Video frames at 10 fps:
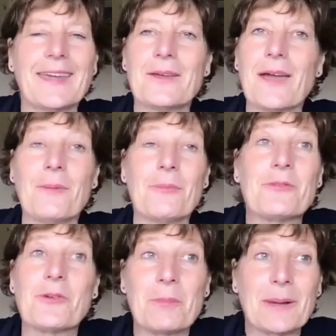we've
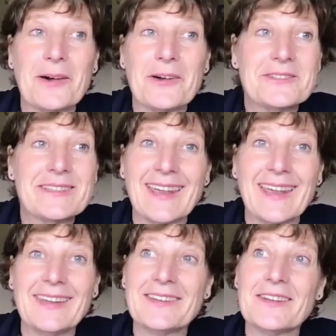got the planting
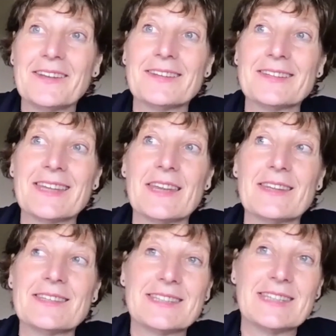in, the
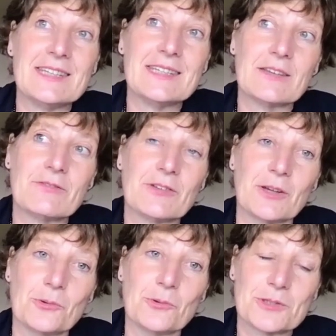seeding for the
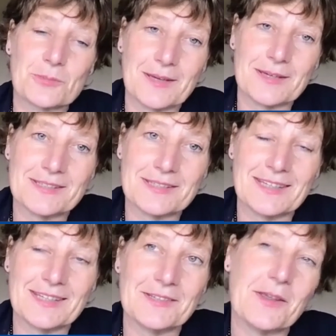lawns went
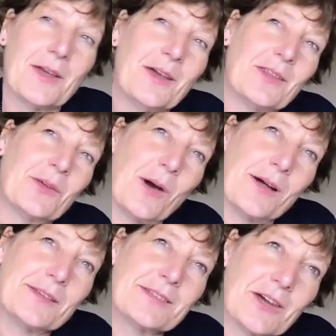in, the
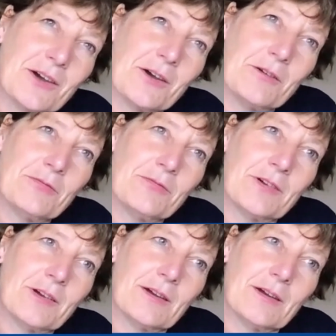wild turf
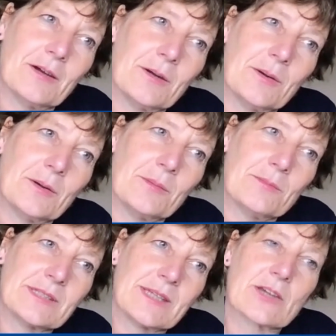
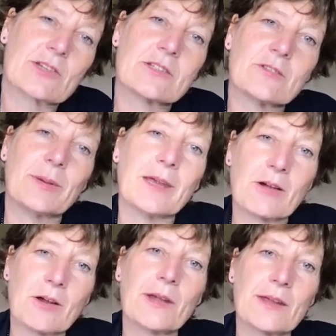sections have been
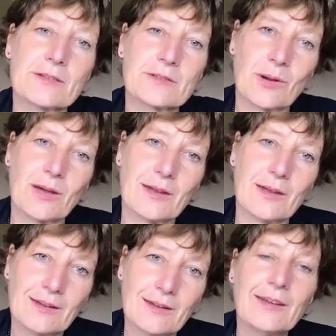grown elsewhere,
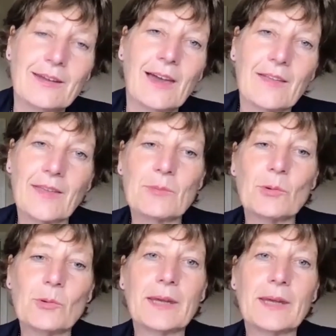and they will
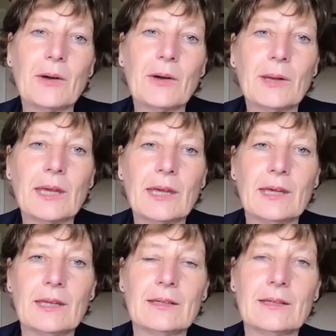be going
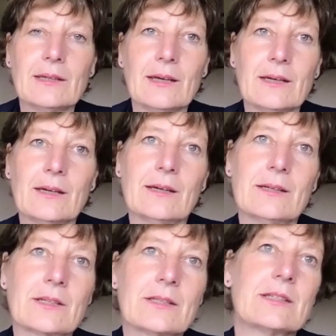in. So
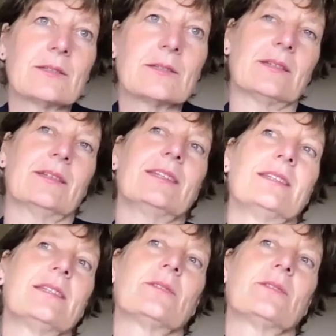this is